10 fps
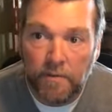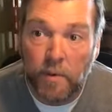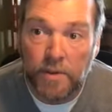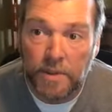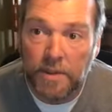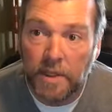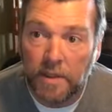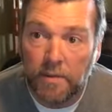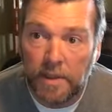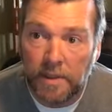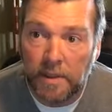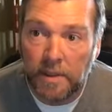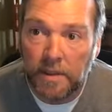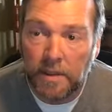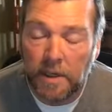for
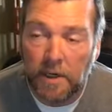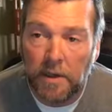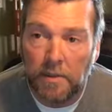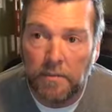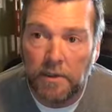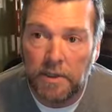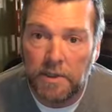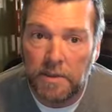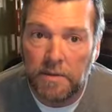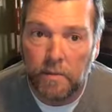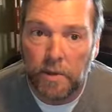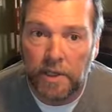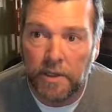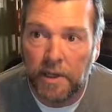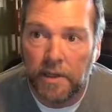sustainability because um,
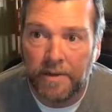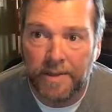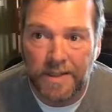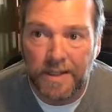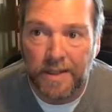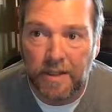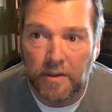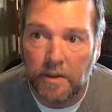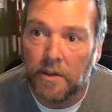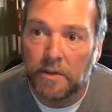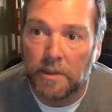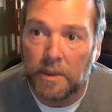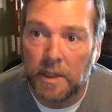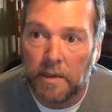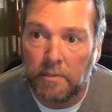one you're kind of conceding your culture
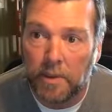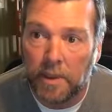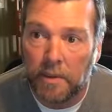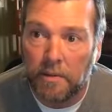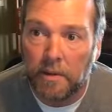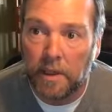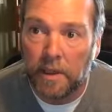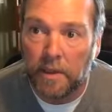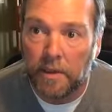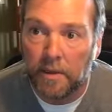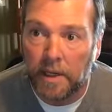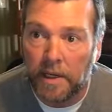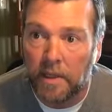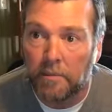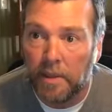at that point uh, you're
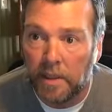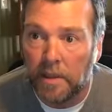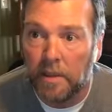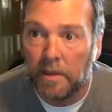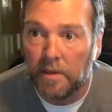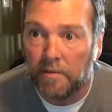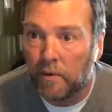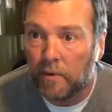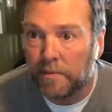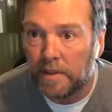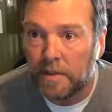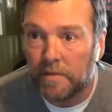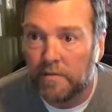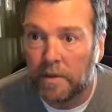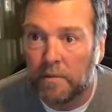letting pe and or a
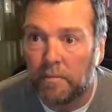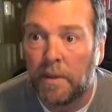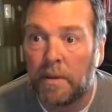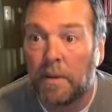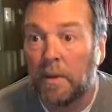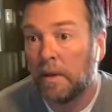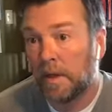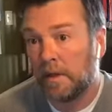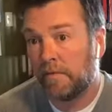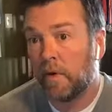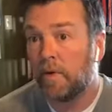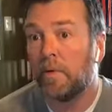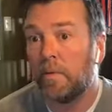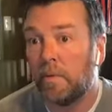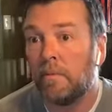vc firm kind of
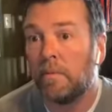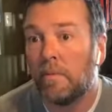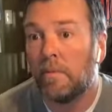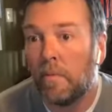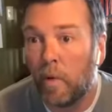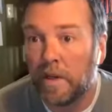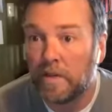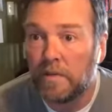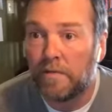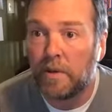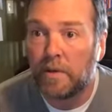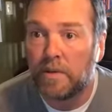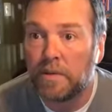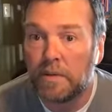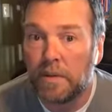own what is the
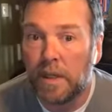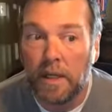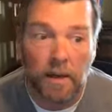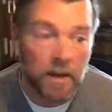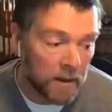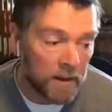focus and